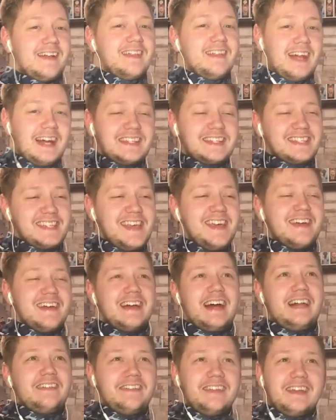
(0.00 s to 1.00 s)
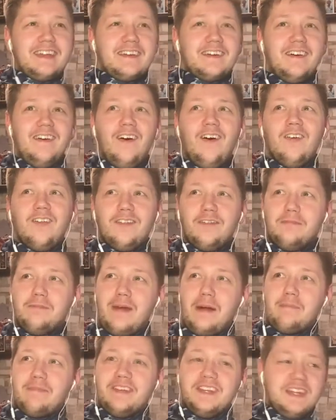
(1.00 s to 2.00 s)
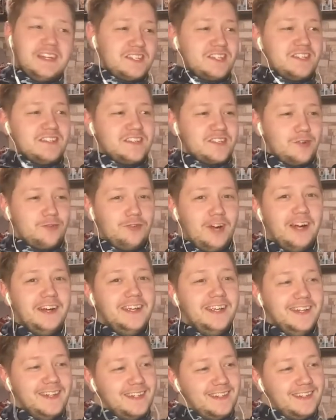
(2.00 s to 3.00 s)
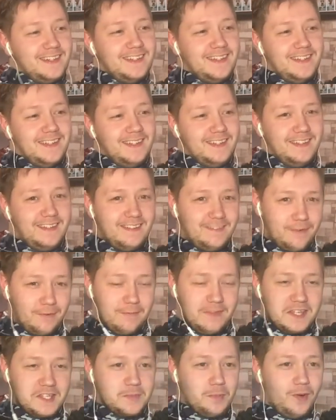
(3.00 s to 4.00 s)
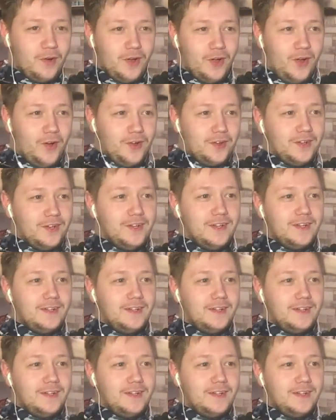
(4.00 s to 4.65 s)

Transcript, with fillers: That's it. I think all of my predictions are right from this point on.